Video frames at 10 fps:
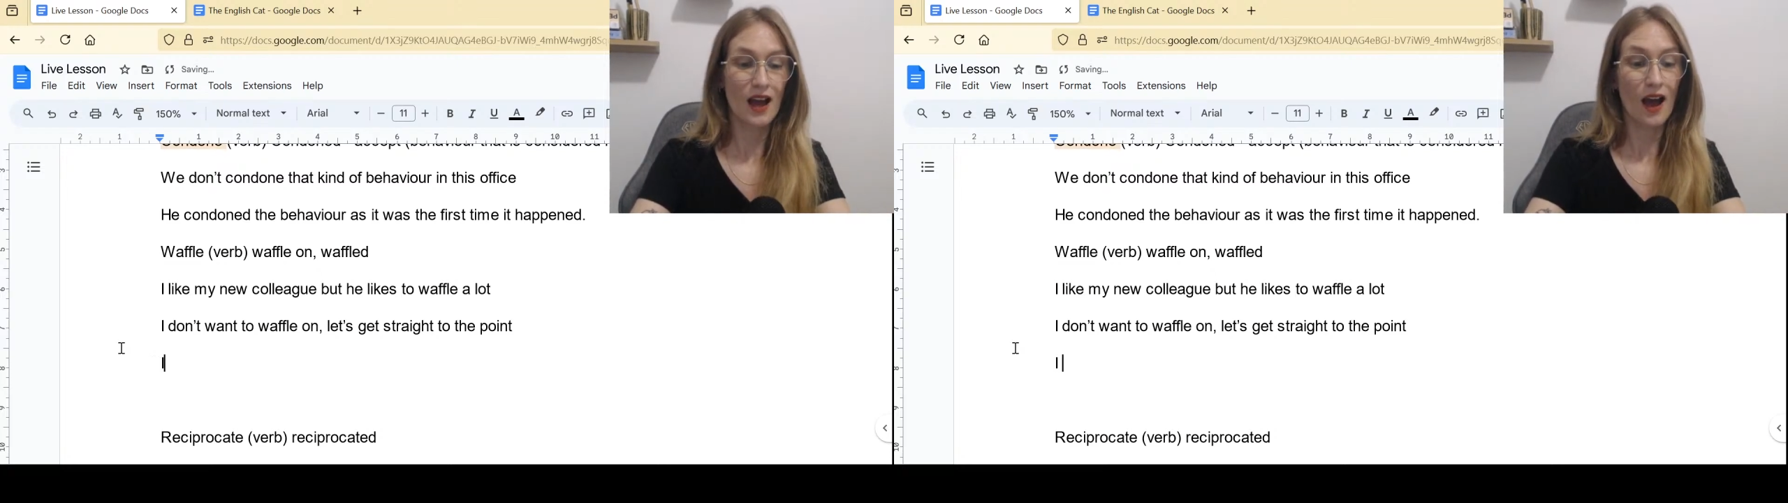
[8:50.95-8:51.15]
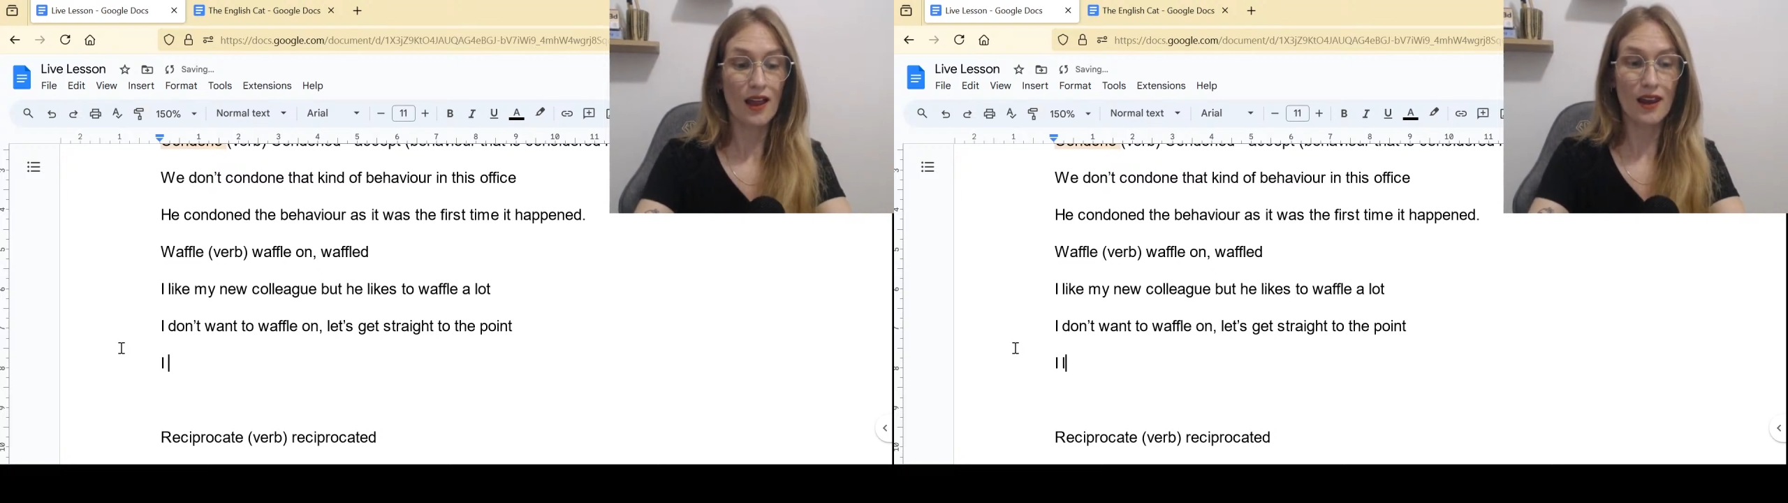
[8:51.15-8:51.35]

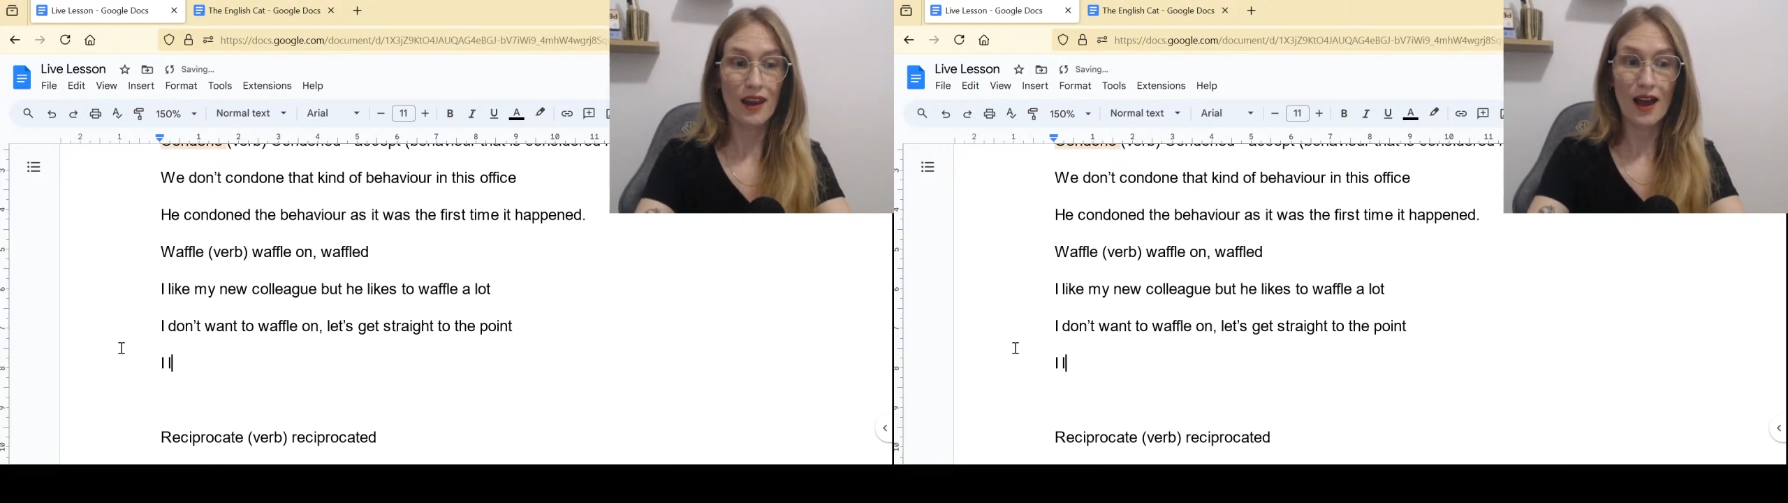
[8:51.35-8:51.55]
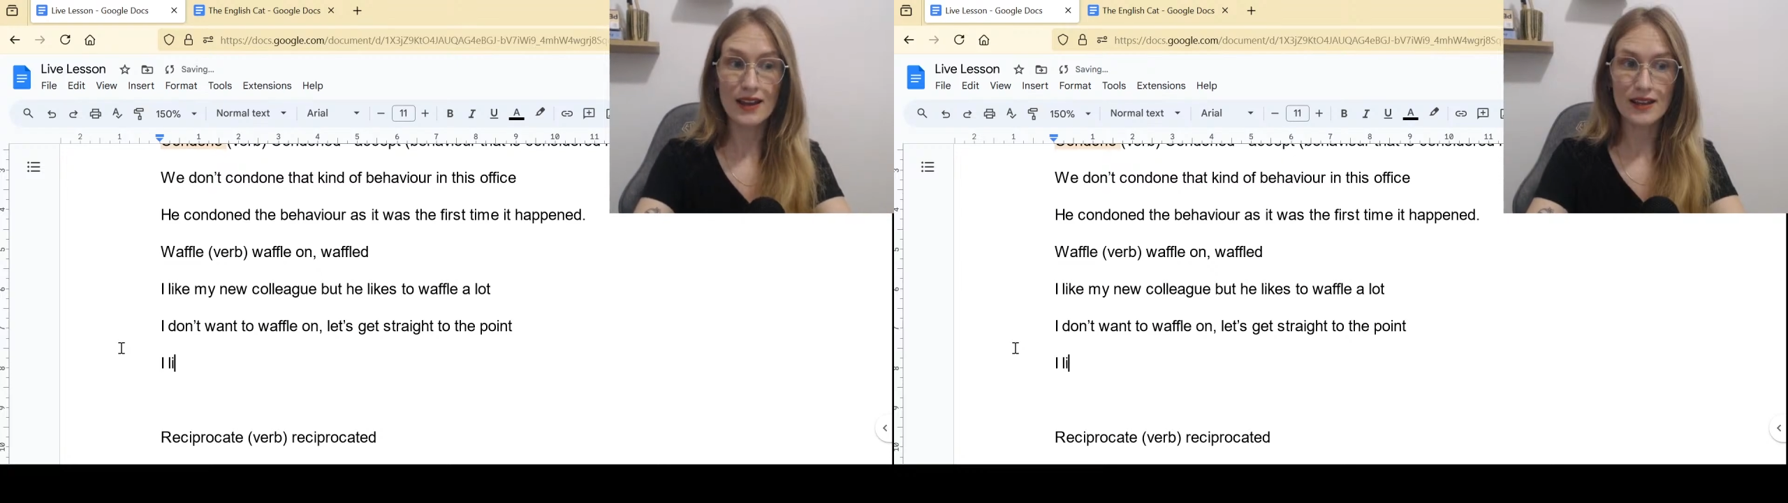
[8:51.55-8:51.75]

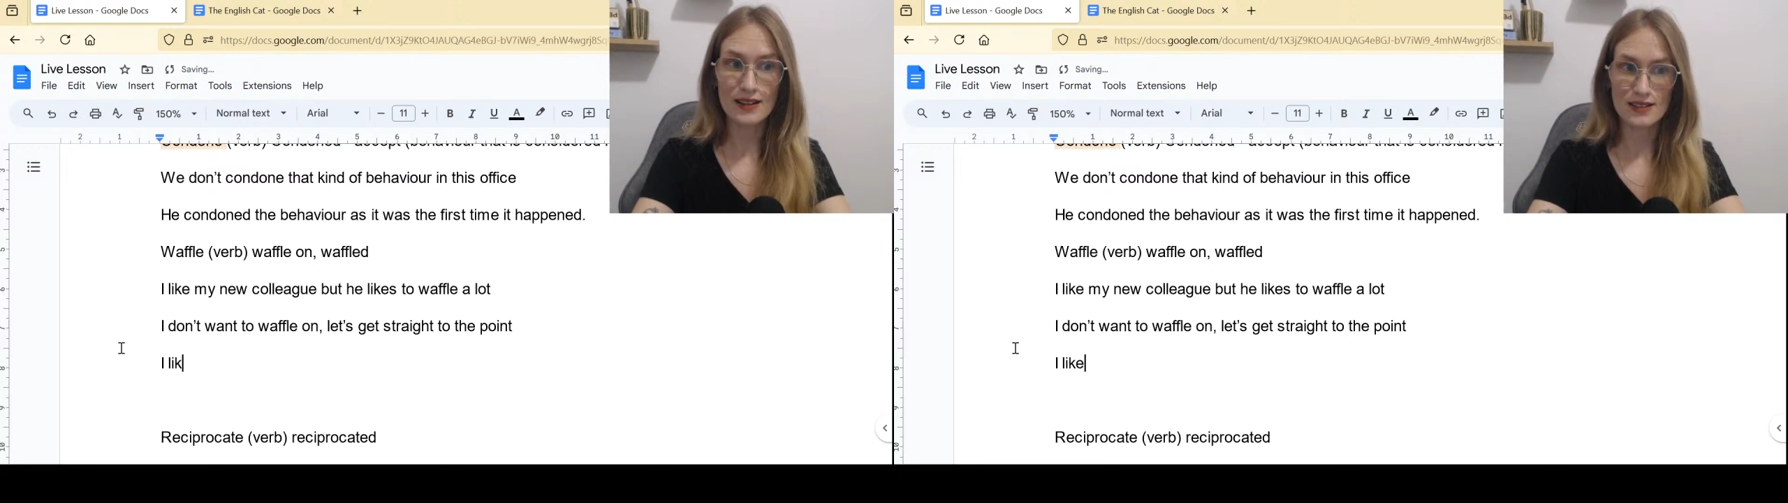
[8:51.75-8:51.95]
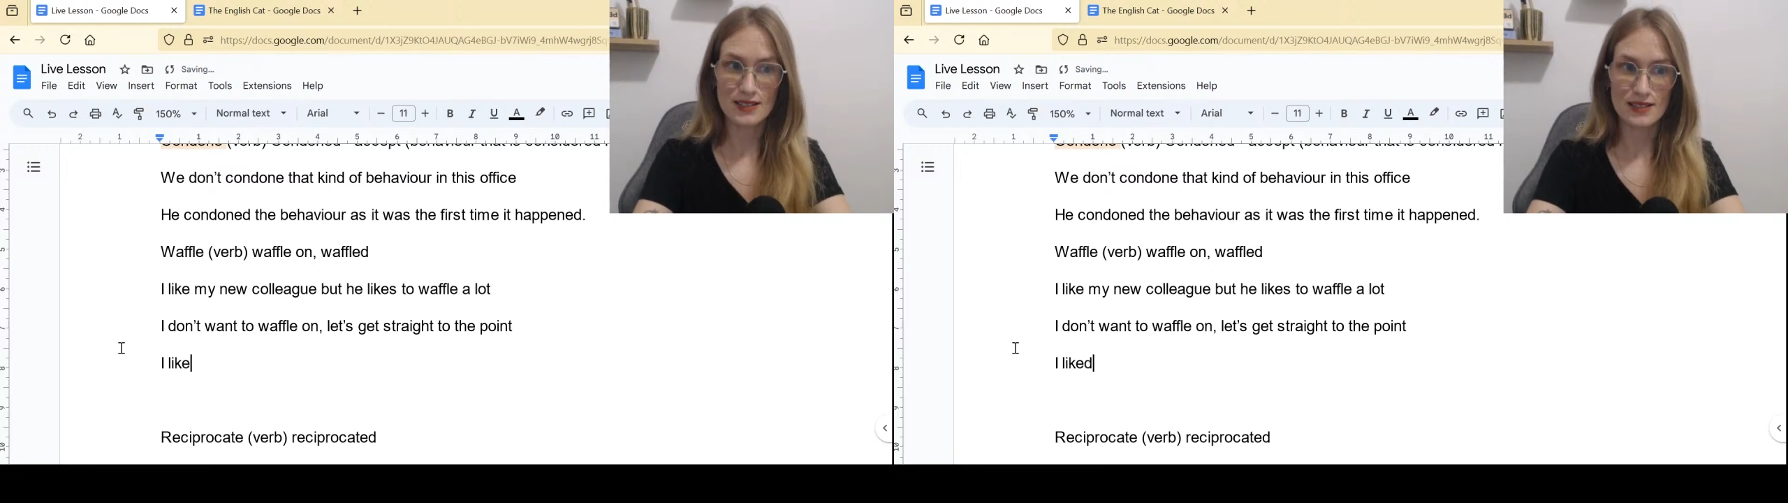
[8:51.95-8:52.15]

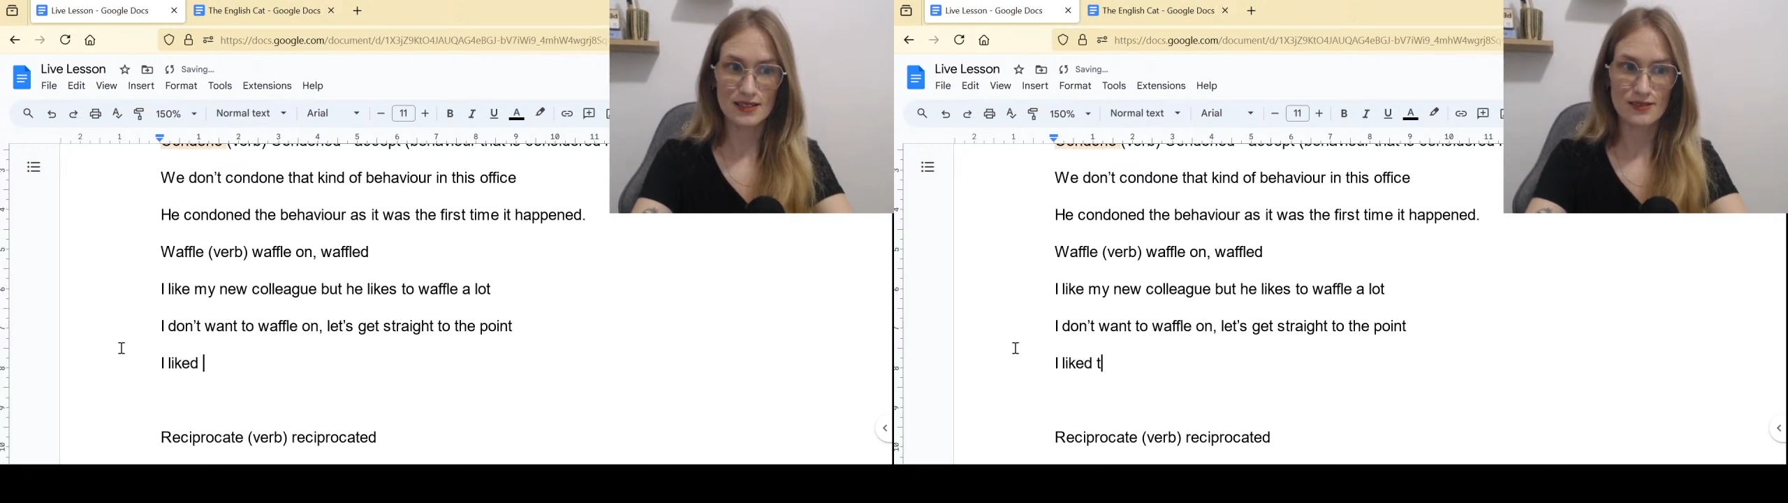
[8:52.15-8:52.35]
liked